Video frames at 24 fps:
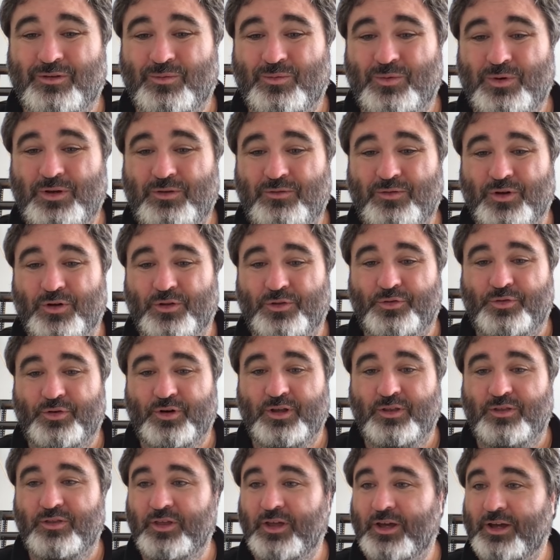we've got
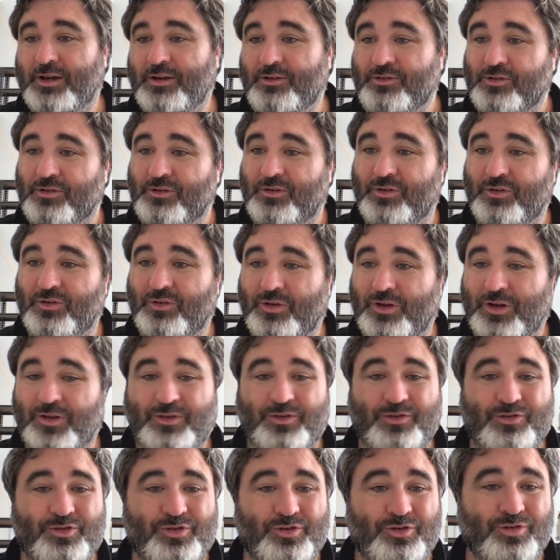3000, and
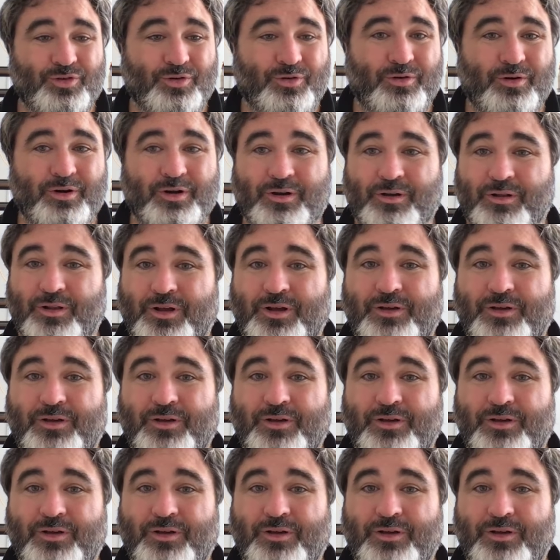this tutorial